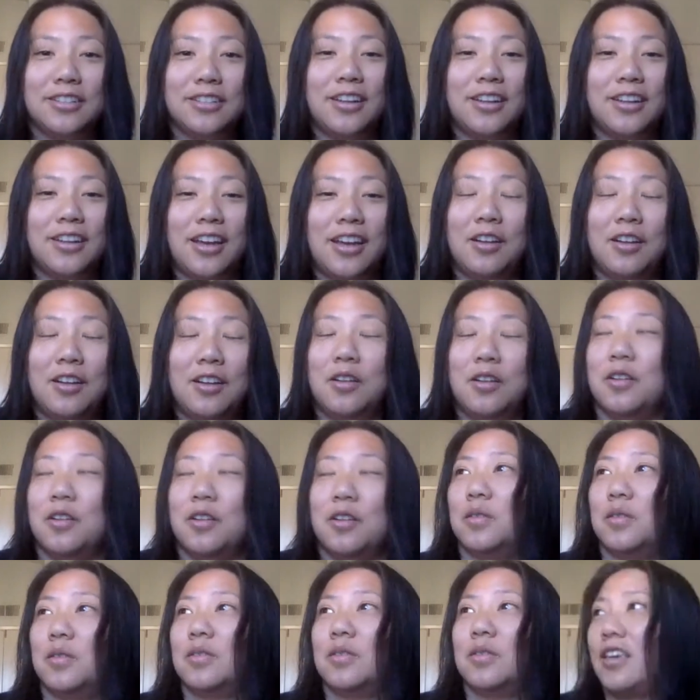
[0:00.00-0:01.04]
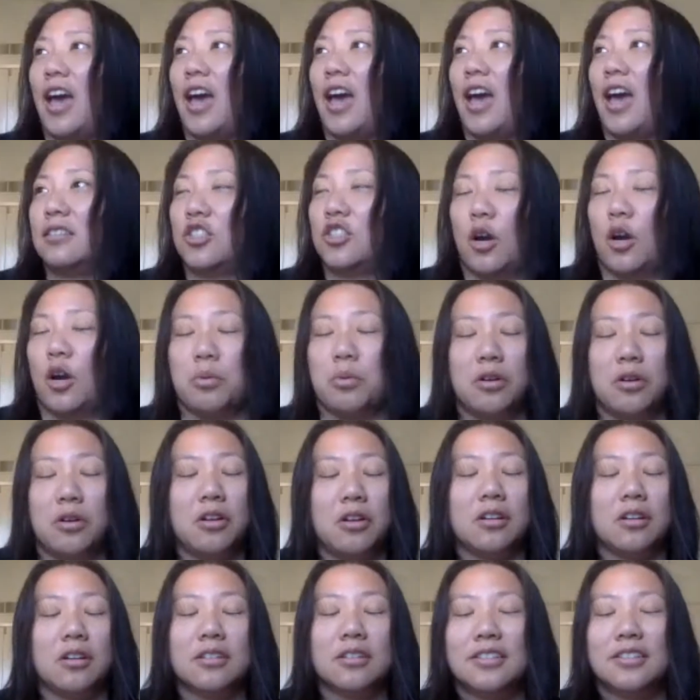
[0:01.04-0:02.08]
a cat sharpener
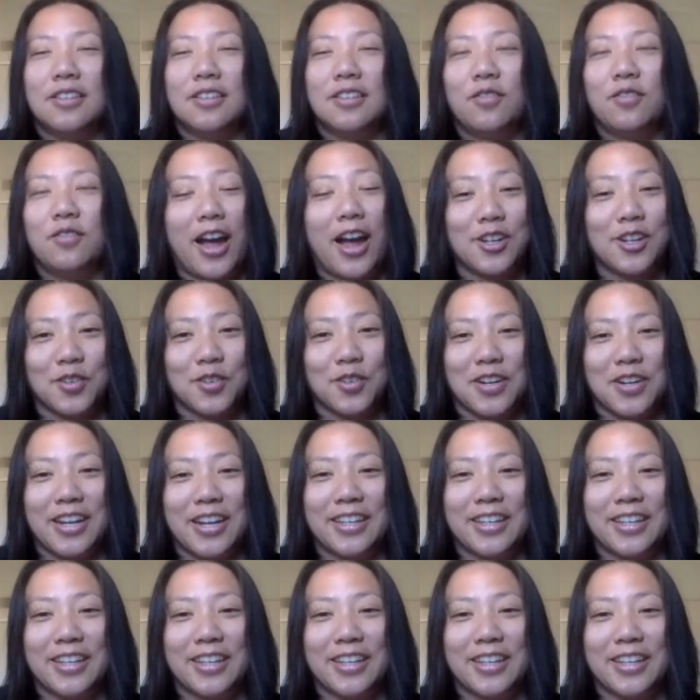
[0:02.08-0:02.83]
factory.